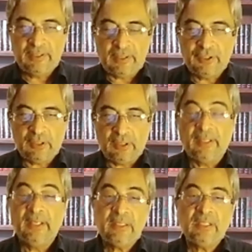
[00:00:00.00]

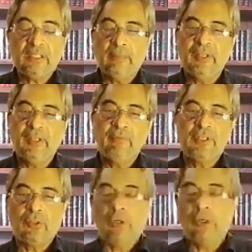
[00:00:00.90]
concerned, this is something which
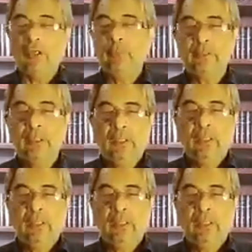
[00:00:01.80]
is always